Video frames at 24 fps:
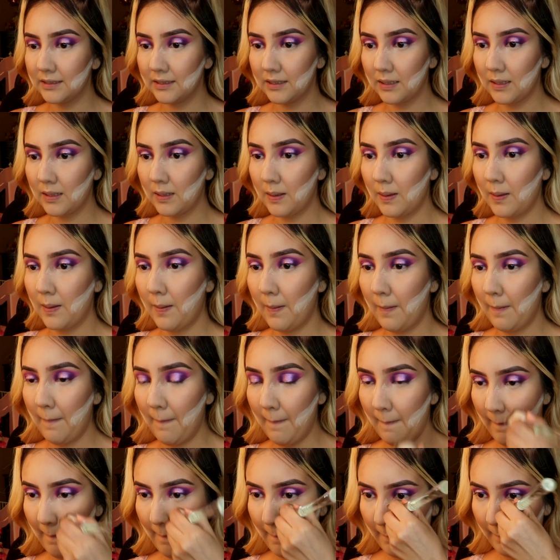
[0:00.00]

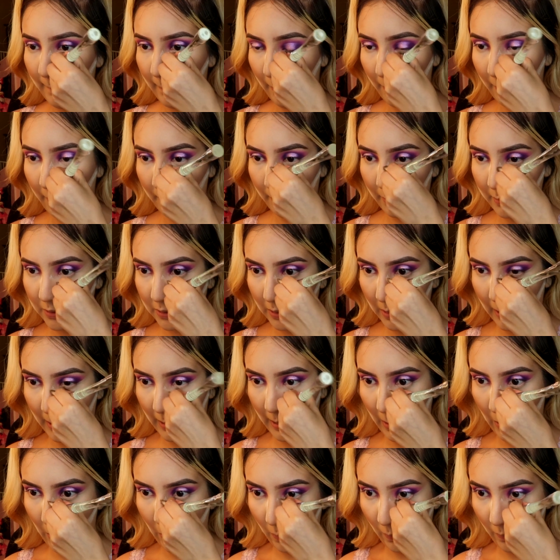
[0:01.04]
Let me make sure I
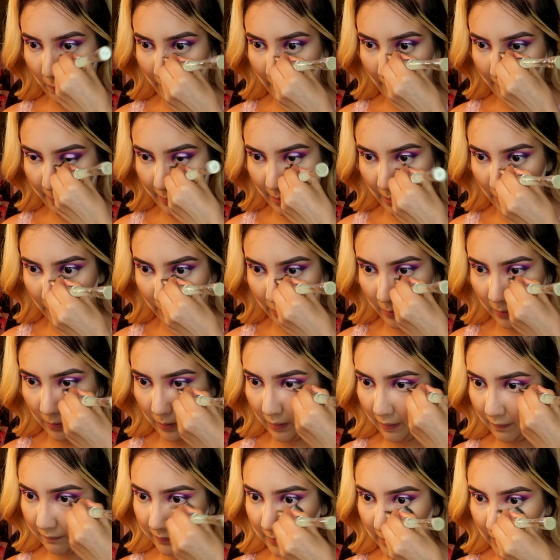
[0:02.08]
got all that powder
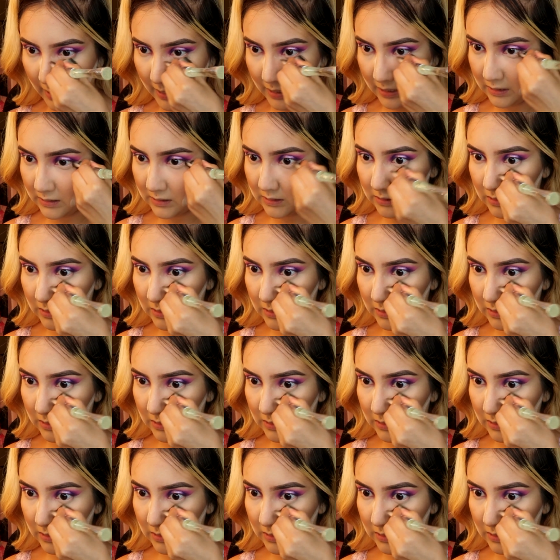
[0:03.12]
off the eyes.